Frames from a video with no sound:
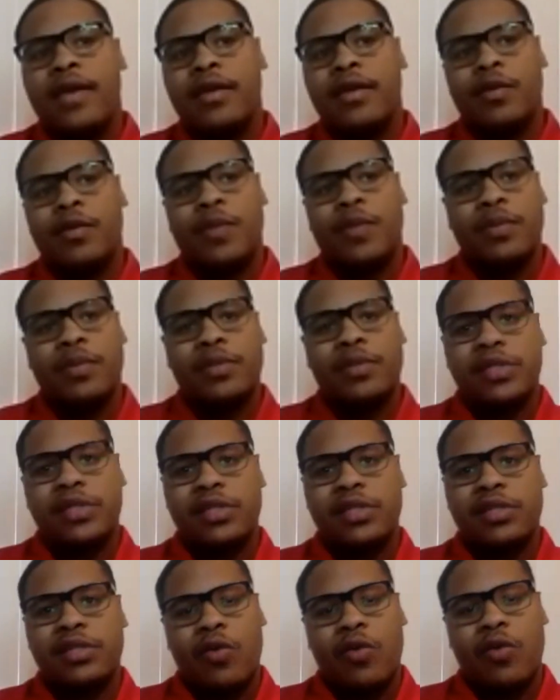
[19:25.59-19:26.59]
You know, people
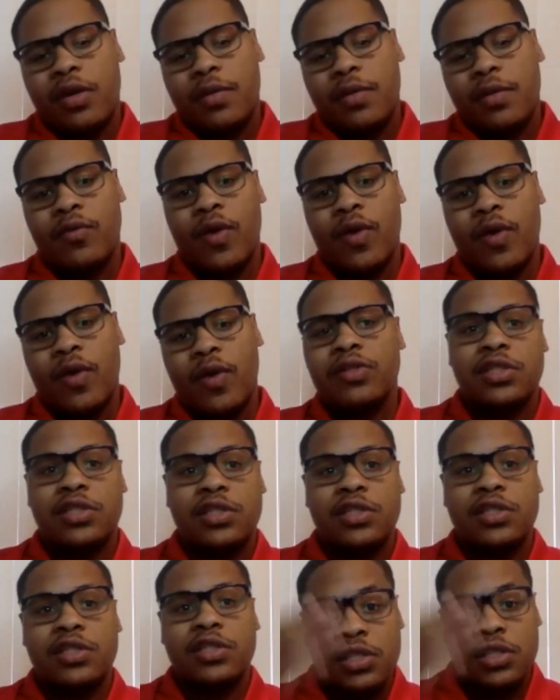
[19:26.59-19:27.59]
just don't want to be around you
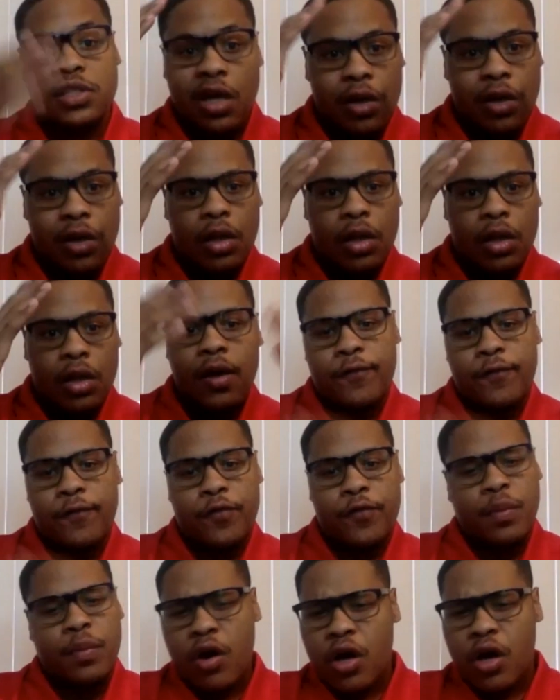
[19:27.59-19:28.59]
because it's not all about
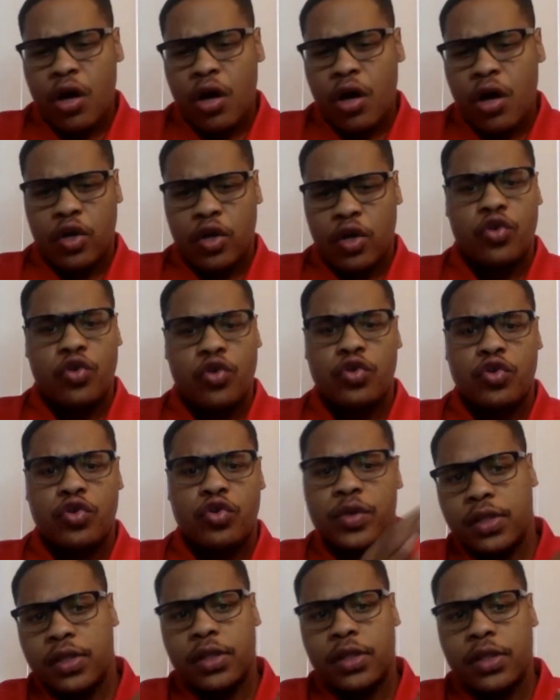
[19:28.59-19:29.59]
football. And, oh, you
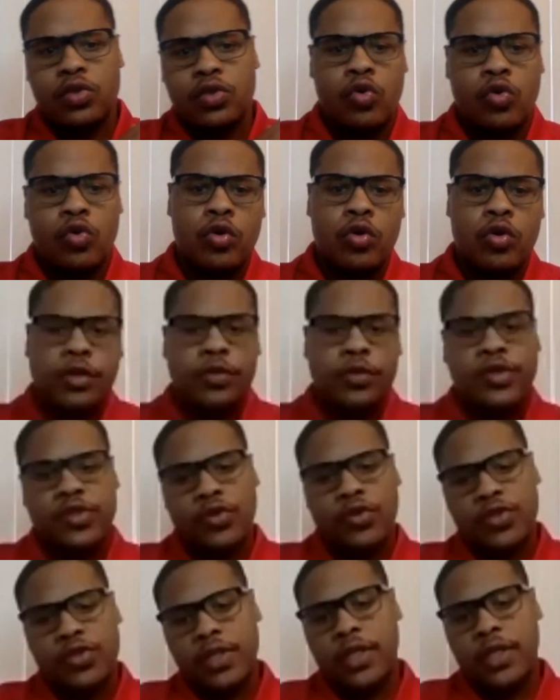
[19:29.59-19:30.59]
went to this school, you're
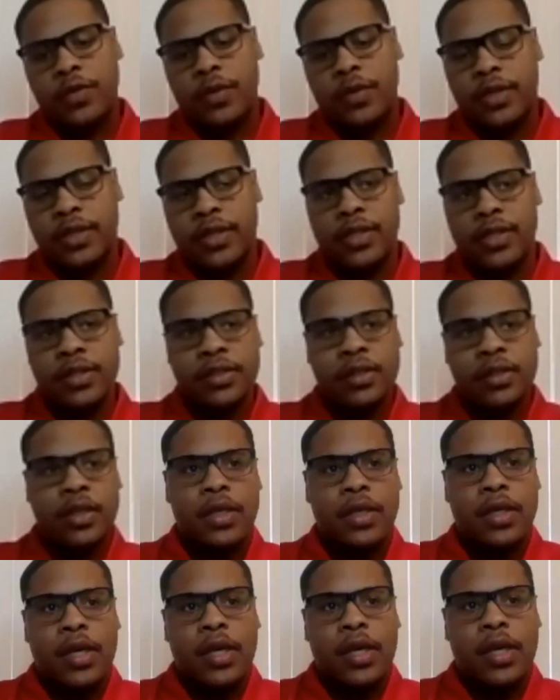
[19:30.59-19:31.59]
associated with this.
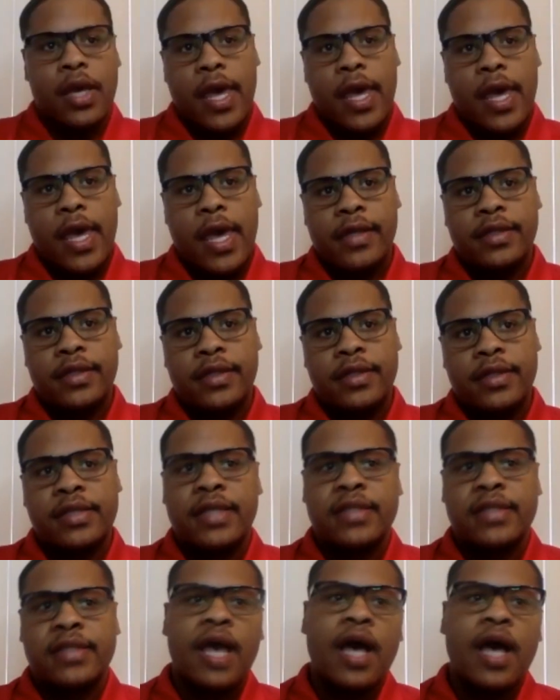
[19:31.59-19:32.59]
And
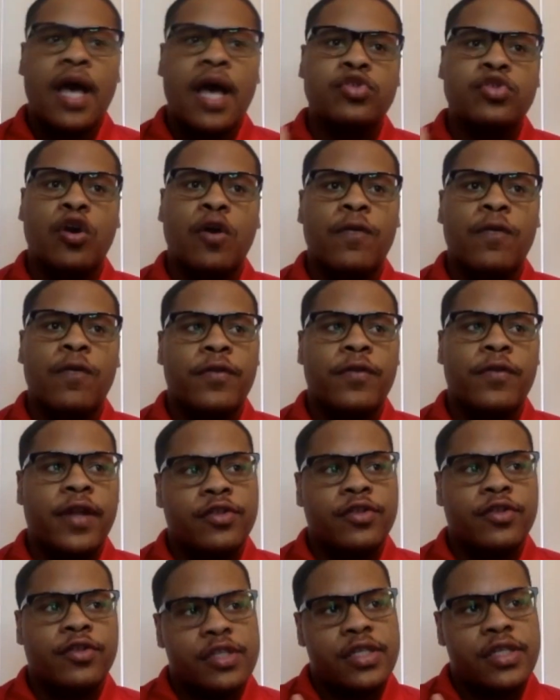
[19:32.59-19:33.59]
at times you go through that
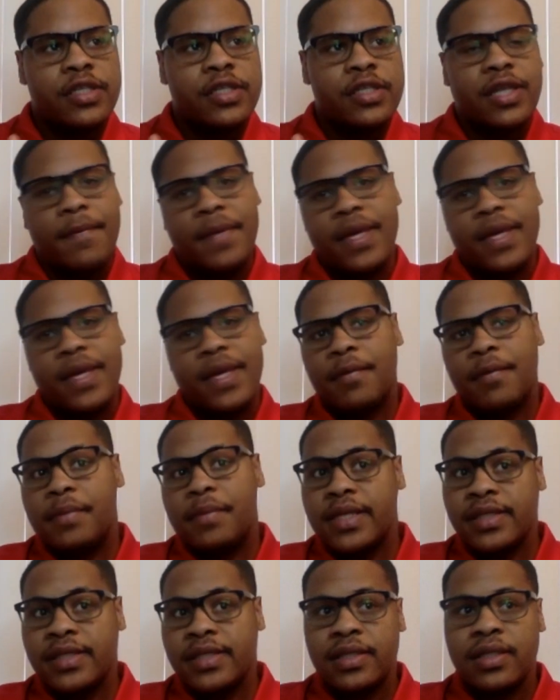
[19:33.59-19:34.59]
transition, like, man, I
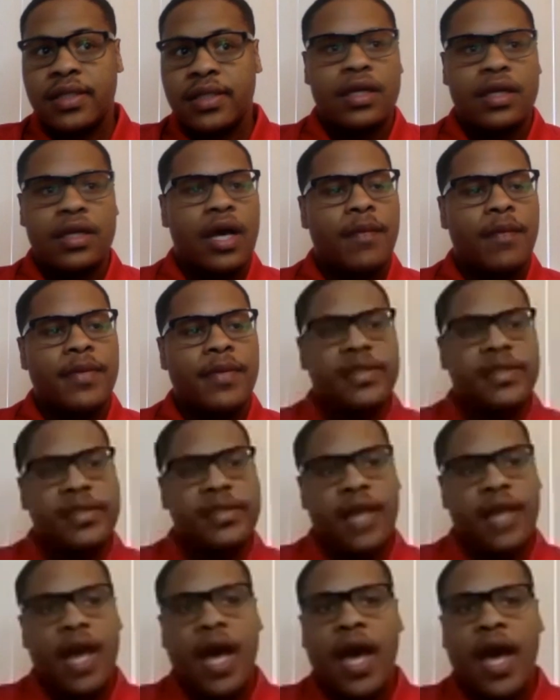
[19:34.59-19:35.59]
miss it. I miss the
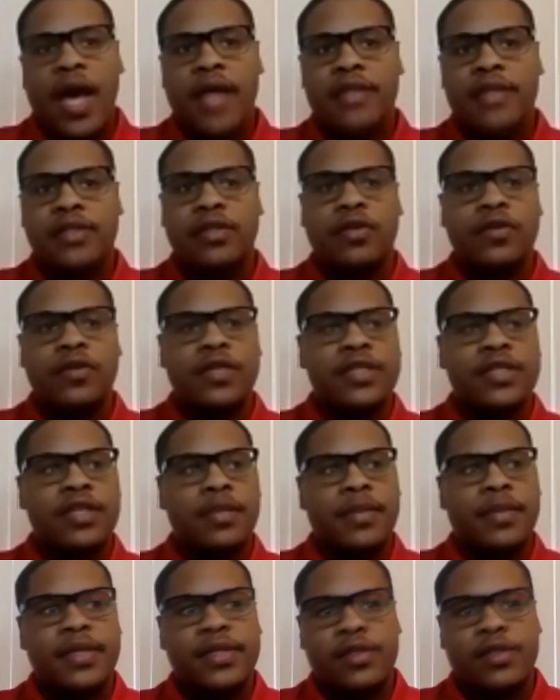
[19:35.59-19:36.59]
guys, you know, this.
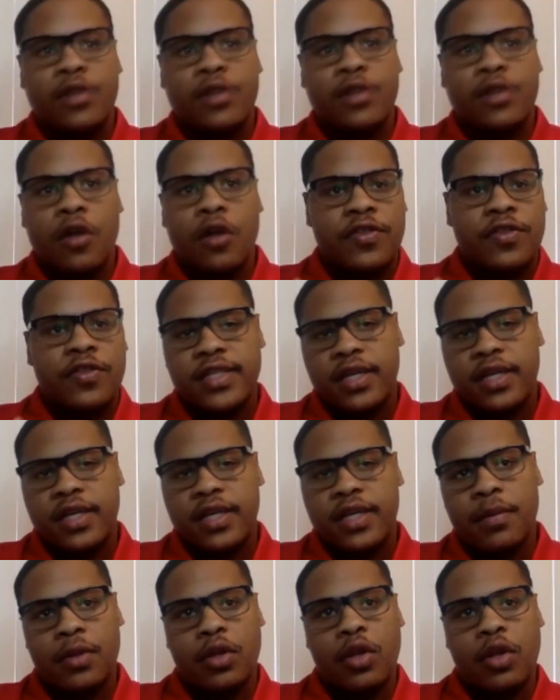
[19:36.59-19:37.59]
I miss all the things that
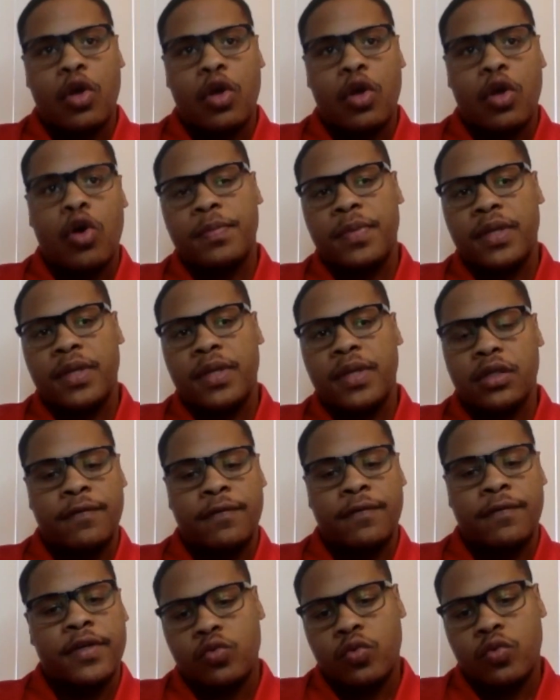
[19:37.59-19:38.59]
come along with being a
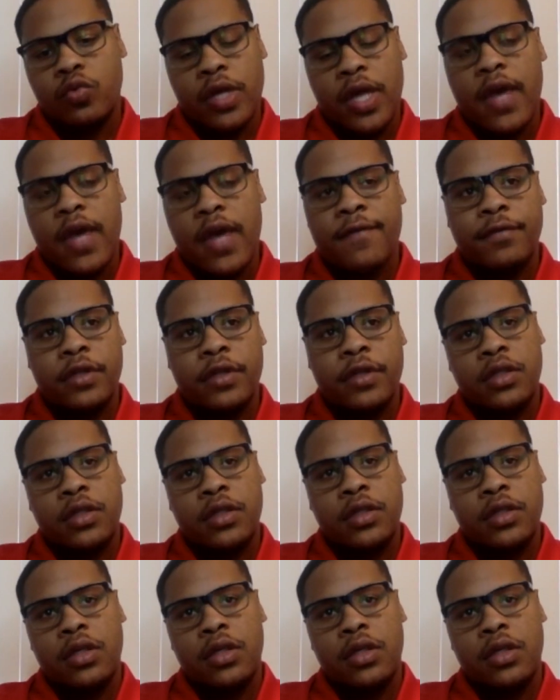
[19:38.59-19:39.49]
Division I athlete.